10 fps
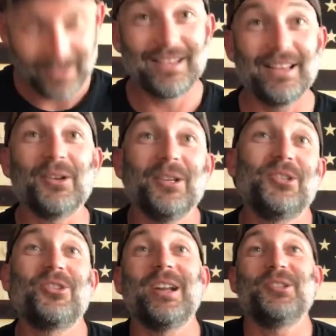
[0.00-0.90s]
Literally
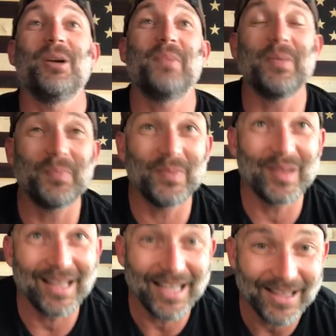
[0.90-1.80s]
just try to jump up.
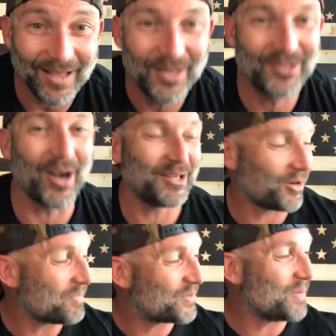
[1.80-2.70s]
Try to
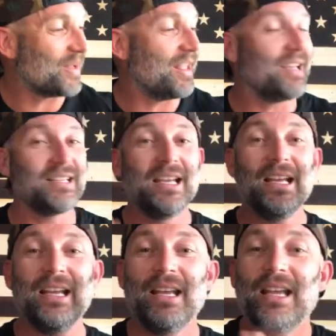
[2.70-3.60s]
jump between my legs.
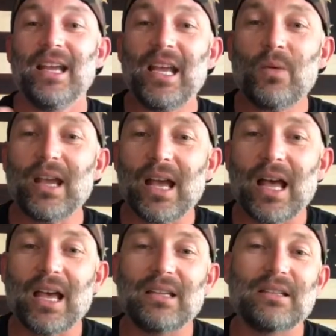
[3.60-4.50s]
Anyway,
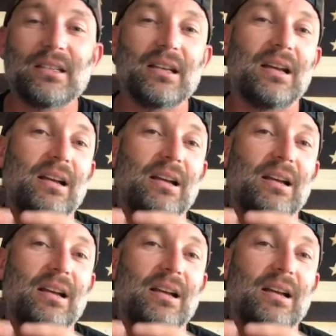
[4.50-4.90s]
guys.